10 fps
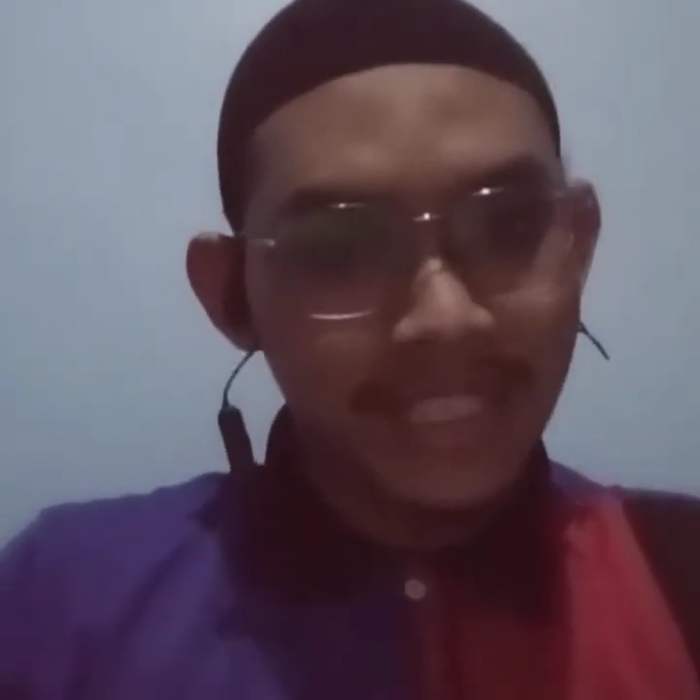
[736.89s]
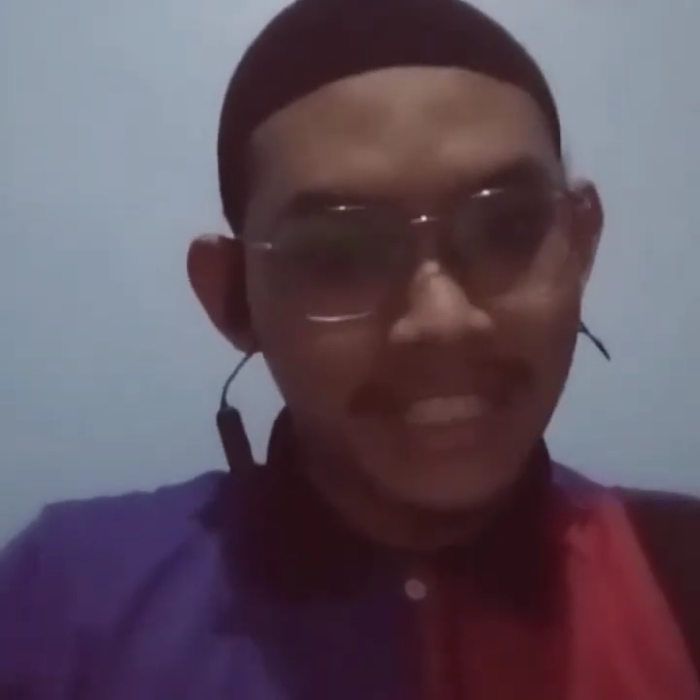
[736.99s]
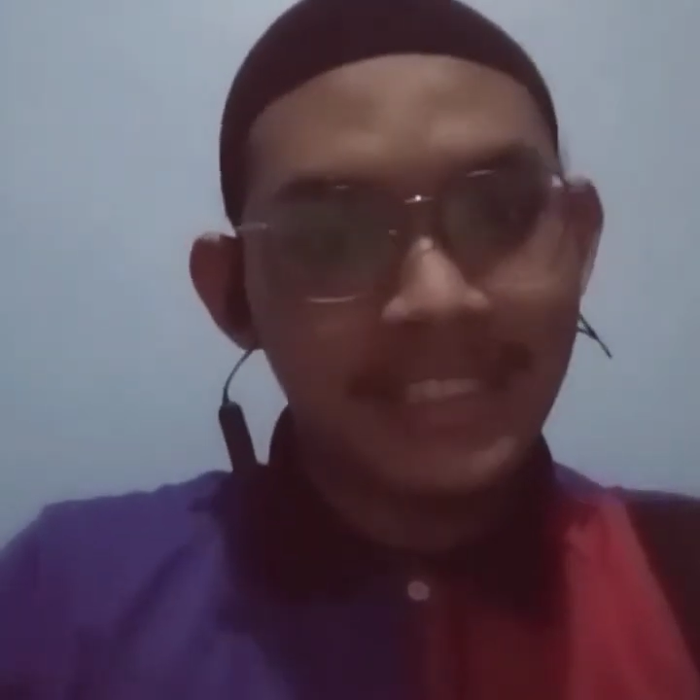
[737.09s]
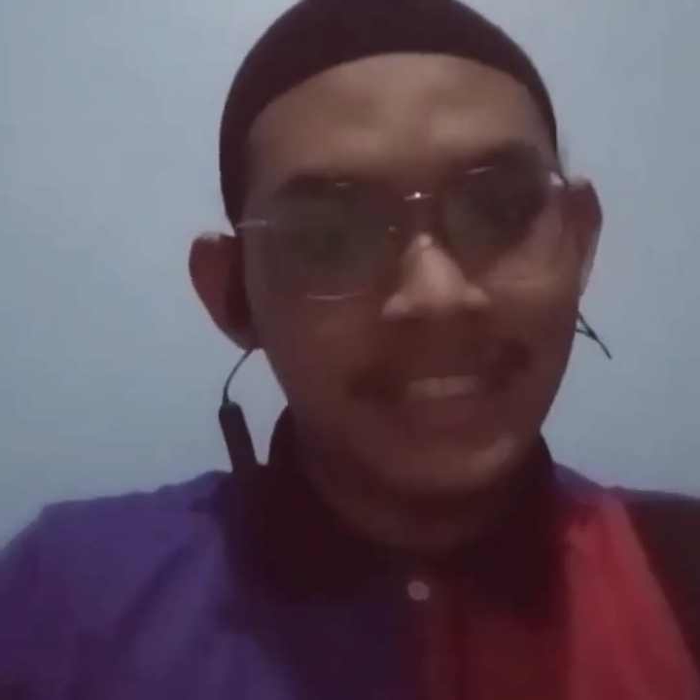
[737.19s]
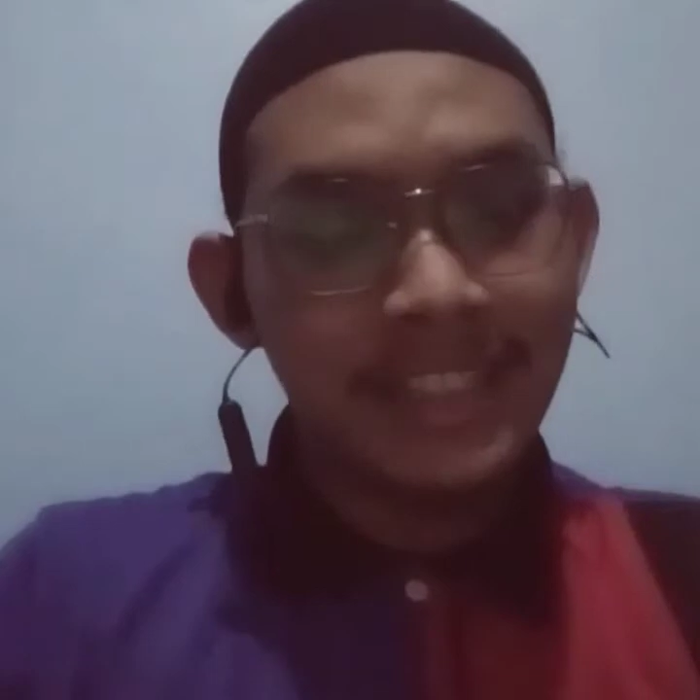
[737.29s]
which
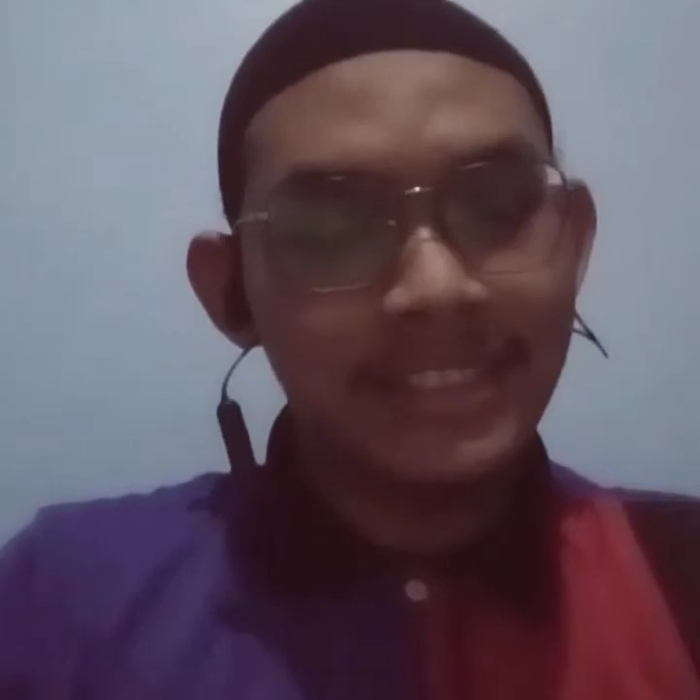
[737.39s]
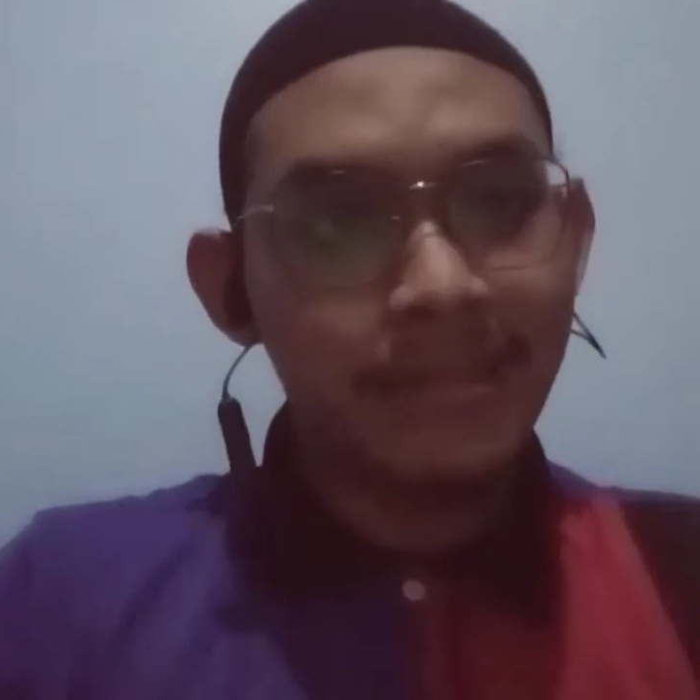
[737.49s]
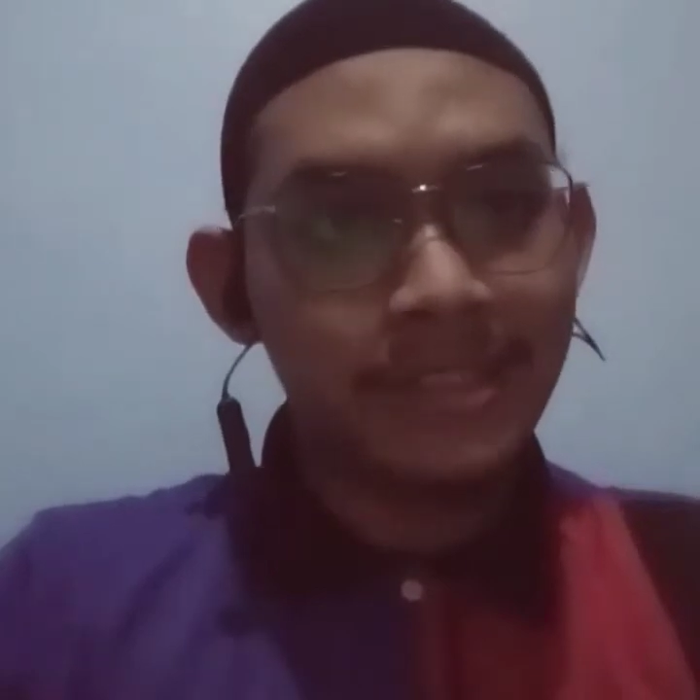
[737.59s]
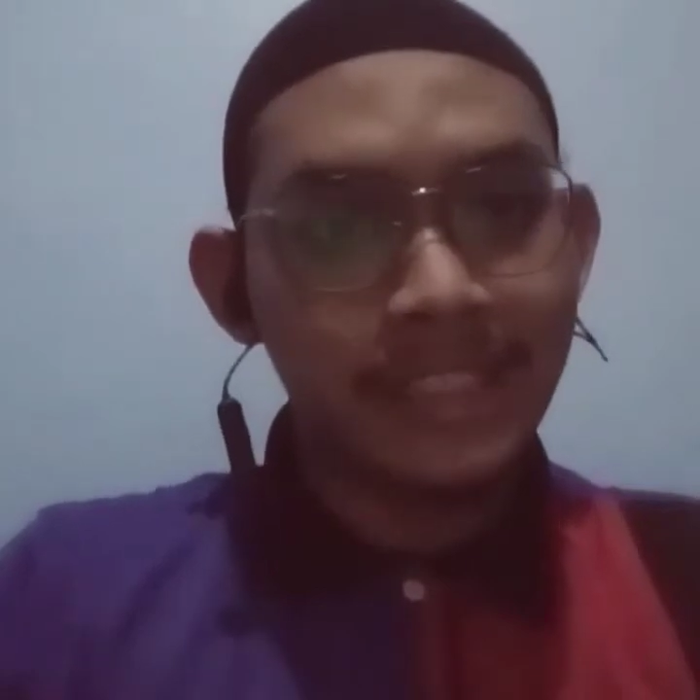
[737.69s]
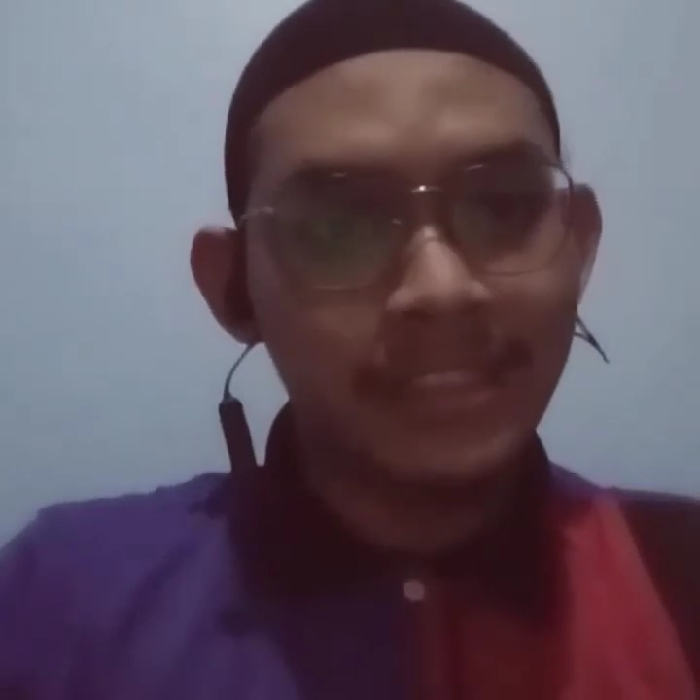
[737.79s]
is
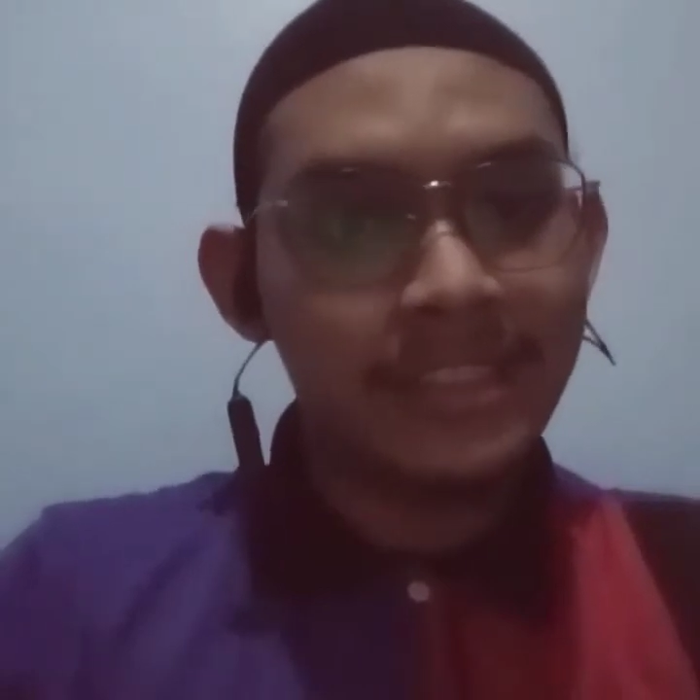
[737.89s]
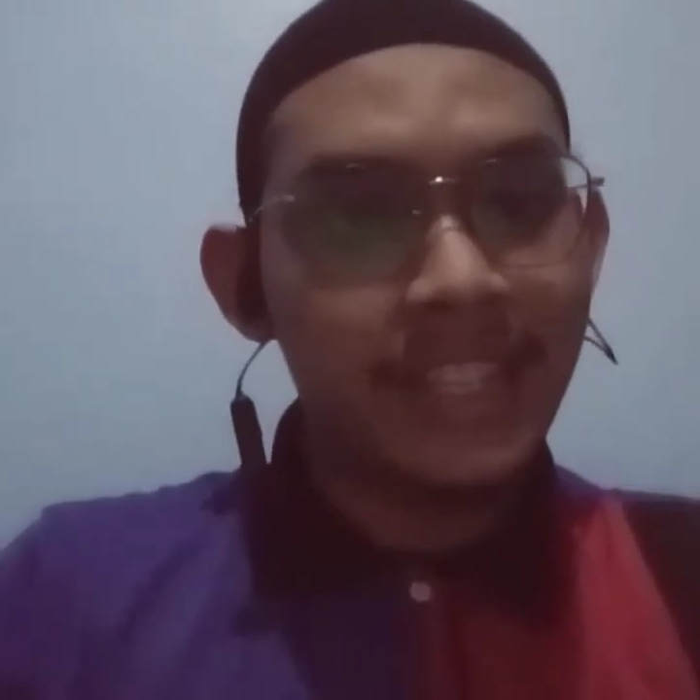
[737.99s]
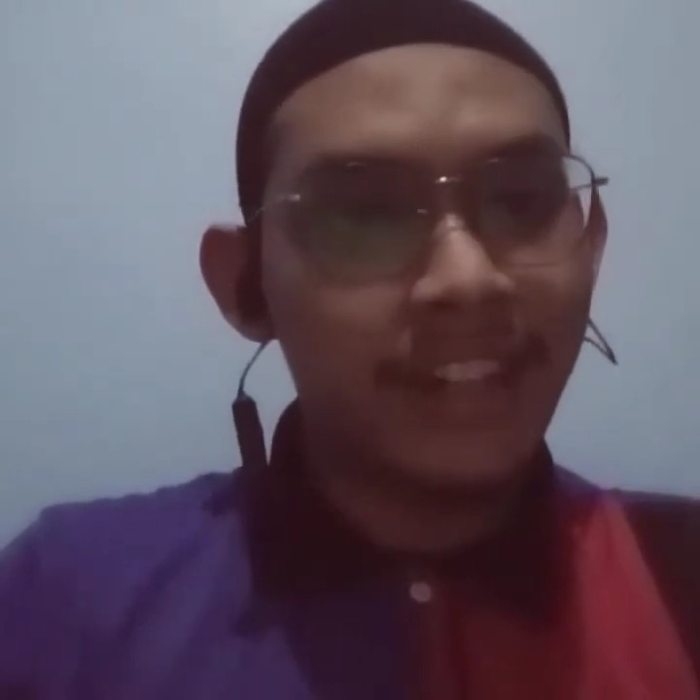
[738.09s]
substances